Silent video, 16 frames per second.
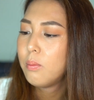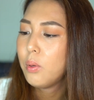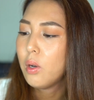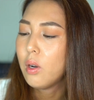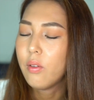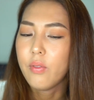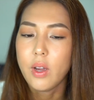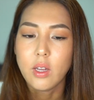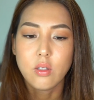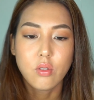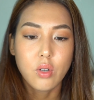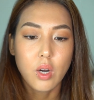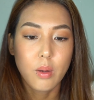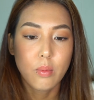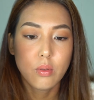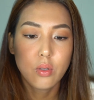Purifying
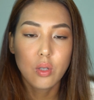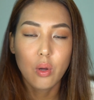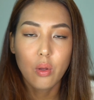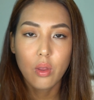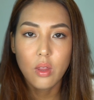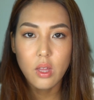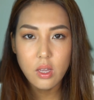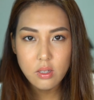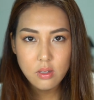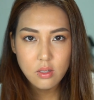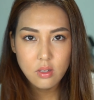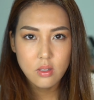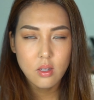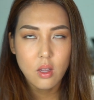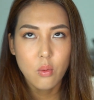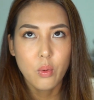Scrub. So
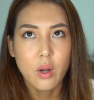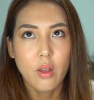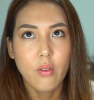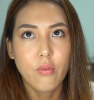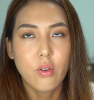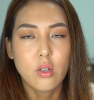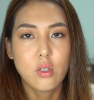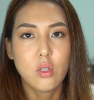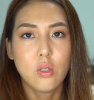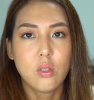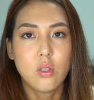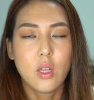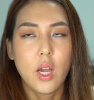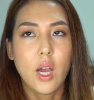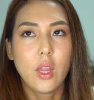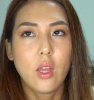this, when I first
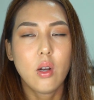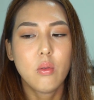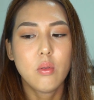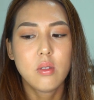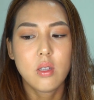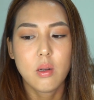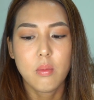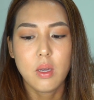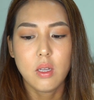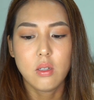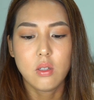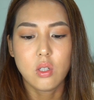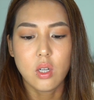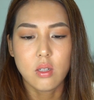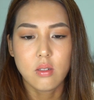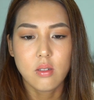used it, I thought it was going to be
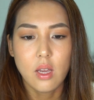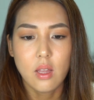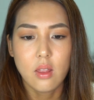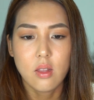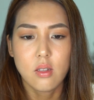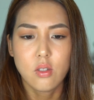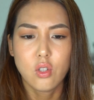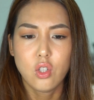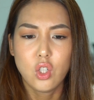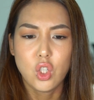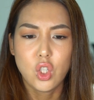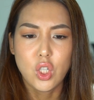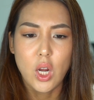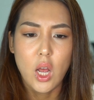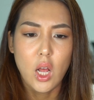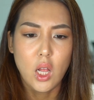just like this
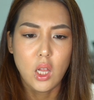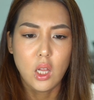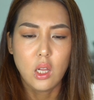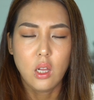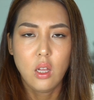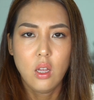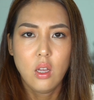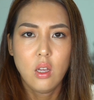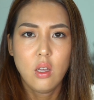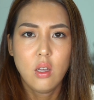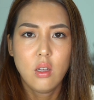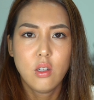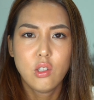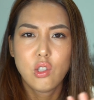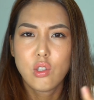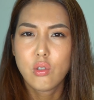gel
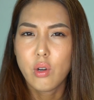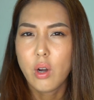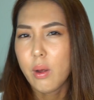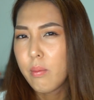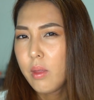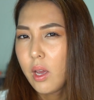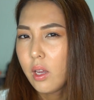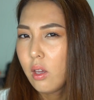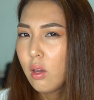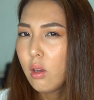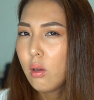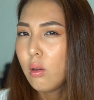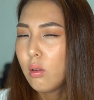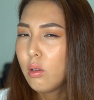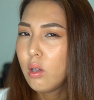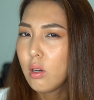scrub that
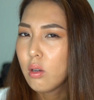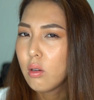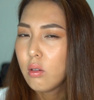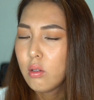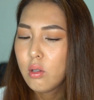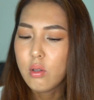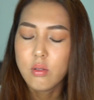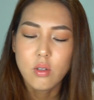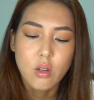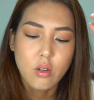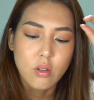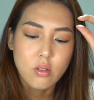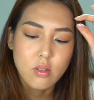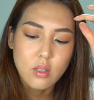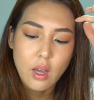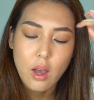you use on
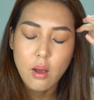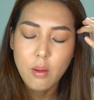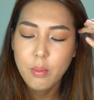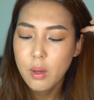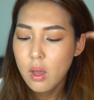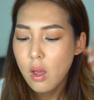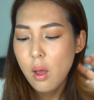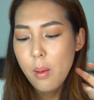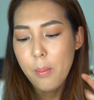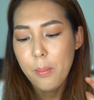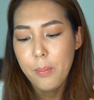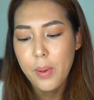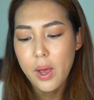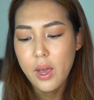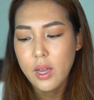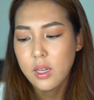your scalp.
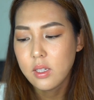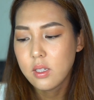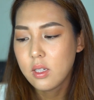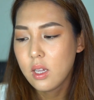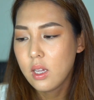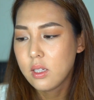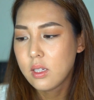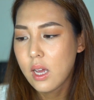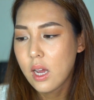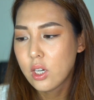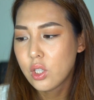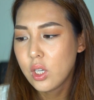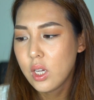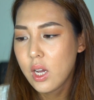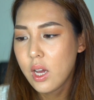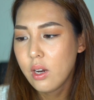But it's
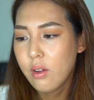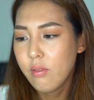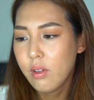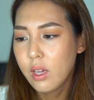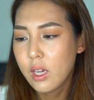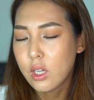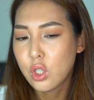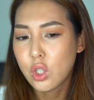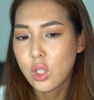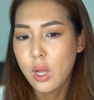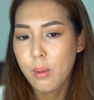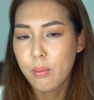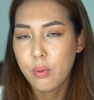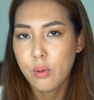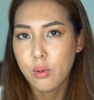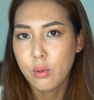actually kind of like a
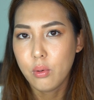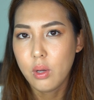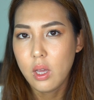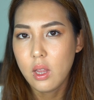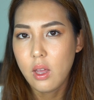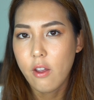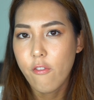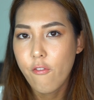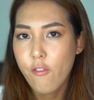shampoo. It